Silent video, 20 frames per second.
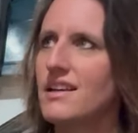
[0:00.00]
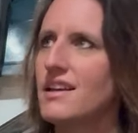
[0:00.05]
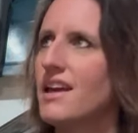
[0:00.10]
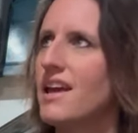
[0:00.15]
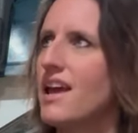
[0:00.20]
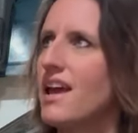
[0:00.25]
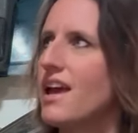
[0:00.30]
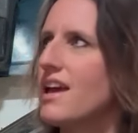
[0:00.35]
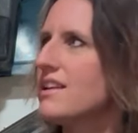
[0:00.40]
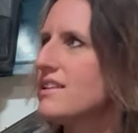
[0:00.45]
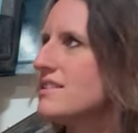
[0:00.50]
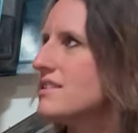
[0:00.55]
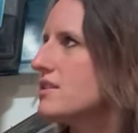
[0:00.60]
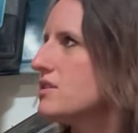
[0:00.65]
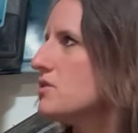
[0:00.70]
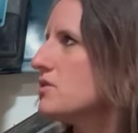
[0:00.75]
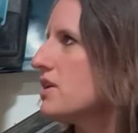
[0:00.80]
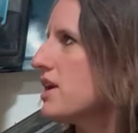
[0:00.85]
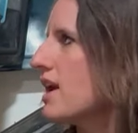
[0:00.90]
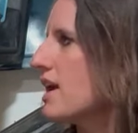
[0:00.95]
and
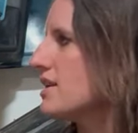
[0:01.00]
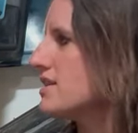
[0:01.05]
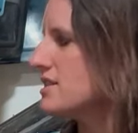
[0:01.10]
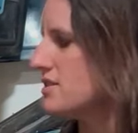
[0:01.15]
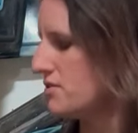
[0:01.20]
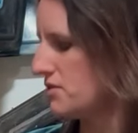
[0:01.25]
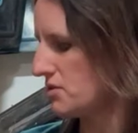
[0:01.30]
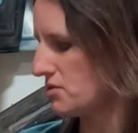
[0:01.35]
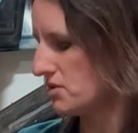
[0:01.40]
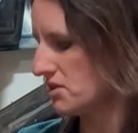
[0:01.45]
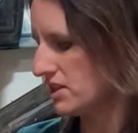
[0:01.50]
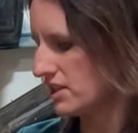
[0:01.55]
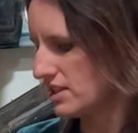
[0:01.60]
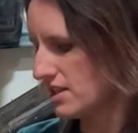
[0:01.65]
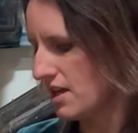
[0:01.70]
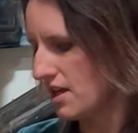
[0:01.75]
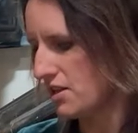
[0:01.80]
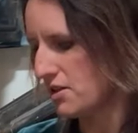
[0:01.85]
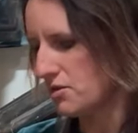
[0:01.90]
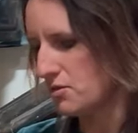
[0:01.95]
you can't even really
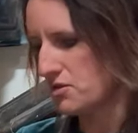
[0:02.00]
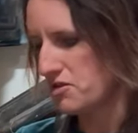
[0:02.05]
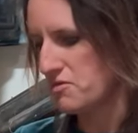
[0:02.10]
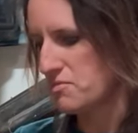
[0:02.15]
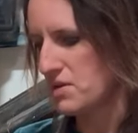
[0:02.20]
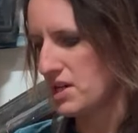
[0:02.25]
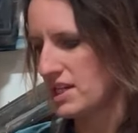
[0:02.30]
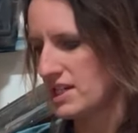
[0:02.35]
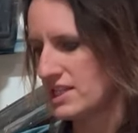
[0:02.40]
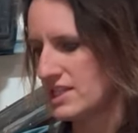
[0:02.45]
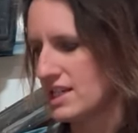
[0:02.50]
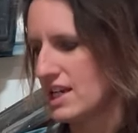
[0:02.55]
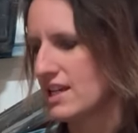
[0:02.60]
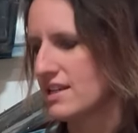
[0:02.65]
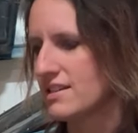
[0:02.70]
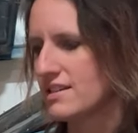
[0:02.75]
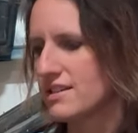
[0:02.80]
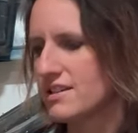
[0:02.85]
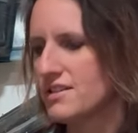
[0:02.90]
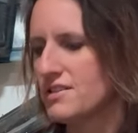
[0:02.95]
tell that we've made a
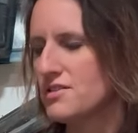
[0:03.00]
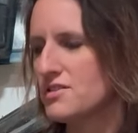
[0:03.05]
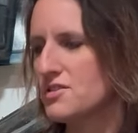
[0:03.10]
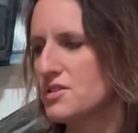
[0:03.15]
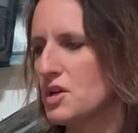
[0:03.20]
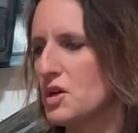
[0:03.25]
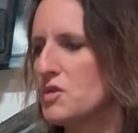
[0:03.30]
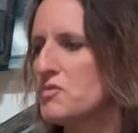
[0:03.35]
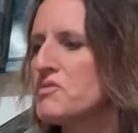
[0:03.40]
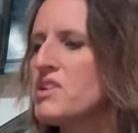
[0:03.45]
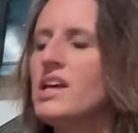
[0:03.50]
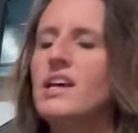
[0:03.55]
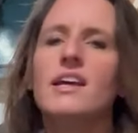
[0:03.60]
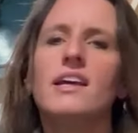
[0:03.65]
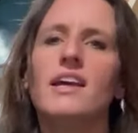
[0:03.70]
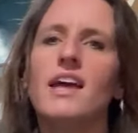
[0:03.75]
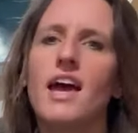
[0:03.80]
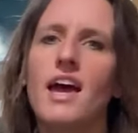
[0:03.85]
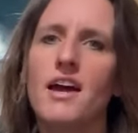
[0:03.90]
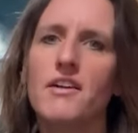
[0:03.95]
dent. So
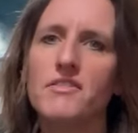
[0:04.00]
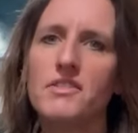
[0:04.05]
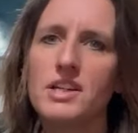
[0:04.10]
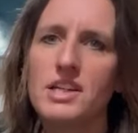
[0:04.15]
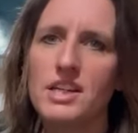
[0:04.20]
every